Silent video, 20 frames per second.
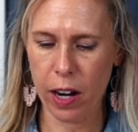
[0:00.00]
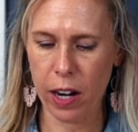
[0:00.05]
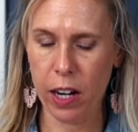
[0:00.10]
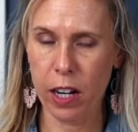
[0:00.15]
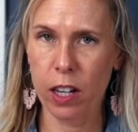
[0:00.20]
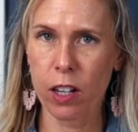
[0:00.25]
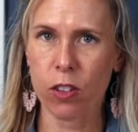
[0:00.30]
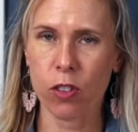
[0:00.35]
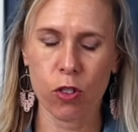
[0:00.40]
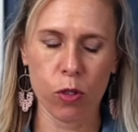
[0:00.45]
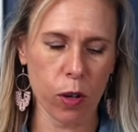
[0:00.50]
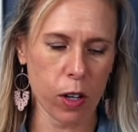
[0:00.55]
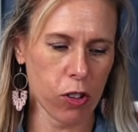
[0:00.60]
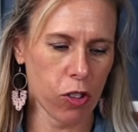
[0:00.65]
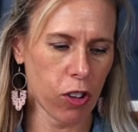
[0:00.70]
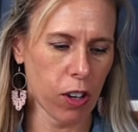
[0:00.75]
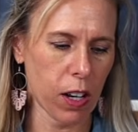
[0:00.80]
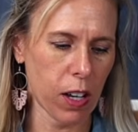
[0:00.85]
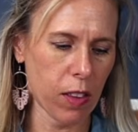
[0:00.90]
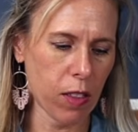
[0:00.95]
I dredge
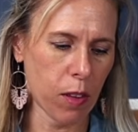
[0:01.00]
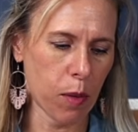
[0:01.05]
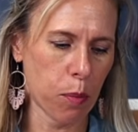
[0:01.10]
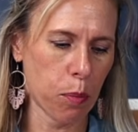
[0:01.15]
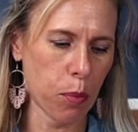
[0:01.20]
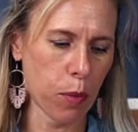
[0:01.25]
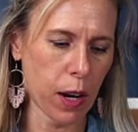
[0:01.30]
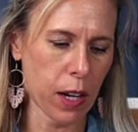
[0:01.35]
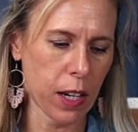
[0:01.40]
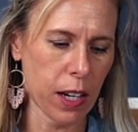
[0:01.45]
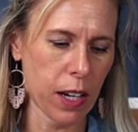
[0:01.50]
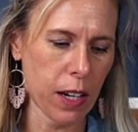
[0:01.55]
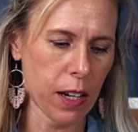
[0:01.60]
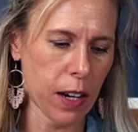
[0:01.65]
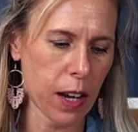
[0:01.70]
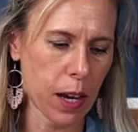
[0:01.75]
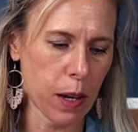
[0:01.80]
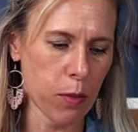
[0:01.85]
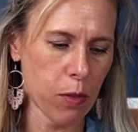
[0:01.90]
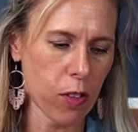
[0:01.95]
it in the breading.
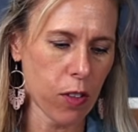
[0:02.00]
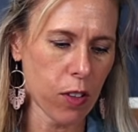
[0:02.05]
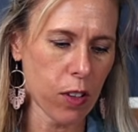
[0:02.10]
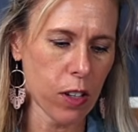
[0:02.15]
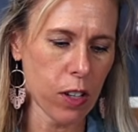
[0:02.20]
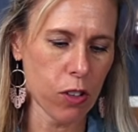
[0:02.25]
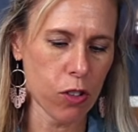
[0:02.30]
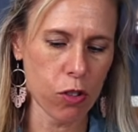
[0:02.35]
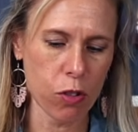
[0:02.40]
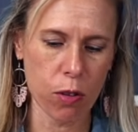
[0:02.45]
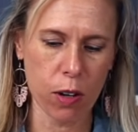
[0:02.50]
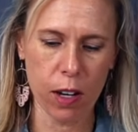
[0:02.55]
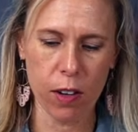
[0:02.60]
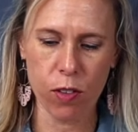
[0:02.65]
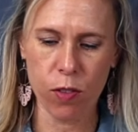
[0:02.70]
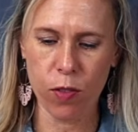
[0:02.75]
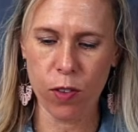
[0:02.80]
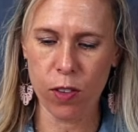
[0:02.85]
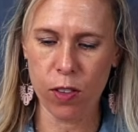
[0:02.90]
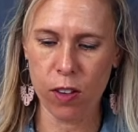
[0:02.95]
I'm just gonna
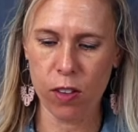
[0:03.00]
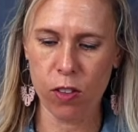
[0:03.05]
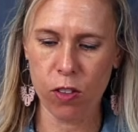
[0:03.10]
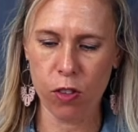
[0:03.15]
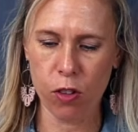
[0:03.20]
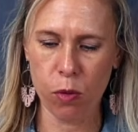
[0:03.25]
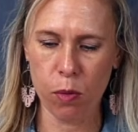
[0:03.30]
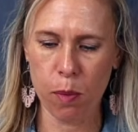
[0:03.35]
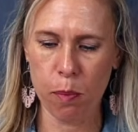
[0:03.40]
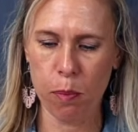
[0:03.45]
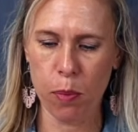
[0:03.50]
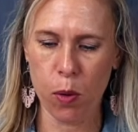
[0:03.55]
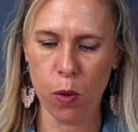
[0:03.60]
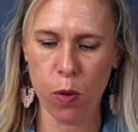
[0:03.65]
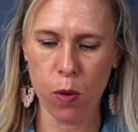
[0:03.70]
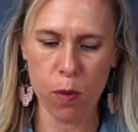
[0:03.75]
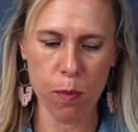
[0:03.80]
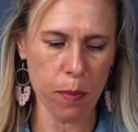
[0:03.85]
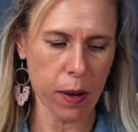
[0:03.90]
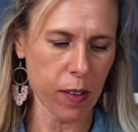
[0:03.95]
transfer this to a
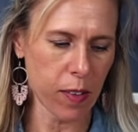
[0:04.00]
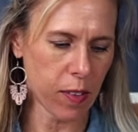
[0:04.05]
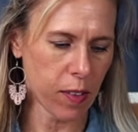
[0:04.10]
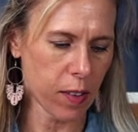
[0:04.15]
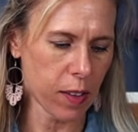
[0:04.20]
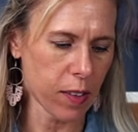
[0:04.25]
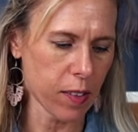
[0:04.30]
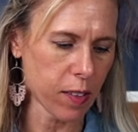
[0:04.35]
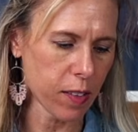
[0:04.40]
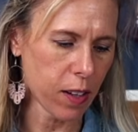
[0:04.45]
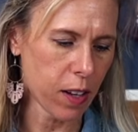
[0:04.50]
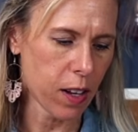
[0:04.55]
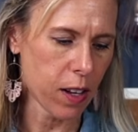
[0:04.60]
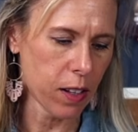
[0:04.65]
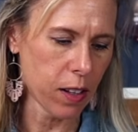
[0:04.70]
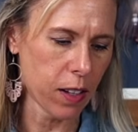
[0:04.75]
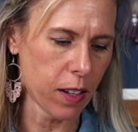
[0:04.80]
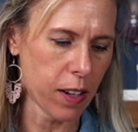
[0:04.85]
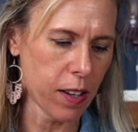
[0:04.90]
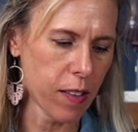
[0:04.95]
bowl, my 6
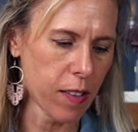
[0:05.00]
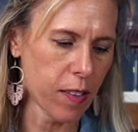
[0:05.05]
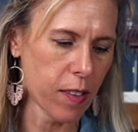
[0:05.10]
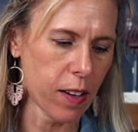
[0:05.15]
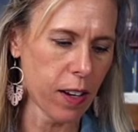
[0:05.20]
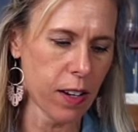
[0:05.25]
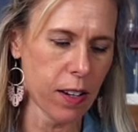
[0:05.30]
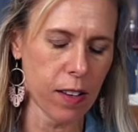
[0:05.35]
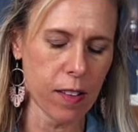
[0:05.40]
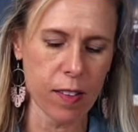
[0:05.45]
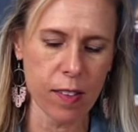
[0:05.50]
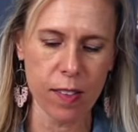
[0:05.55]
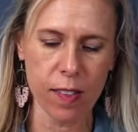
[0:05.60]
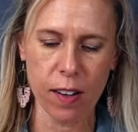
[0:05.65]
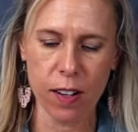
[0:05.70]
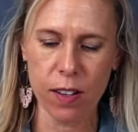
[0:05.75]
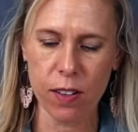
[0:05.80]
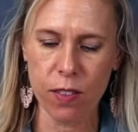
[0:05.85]
cutlets, and instead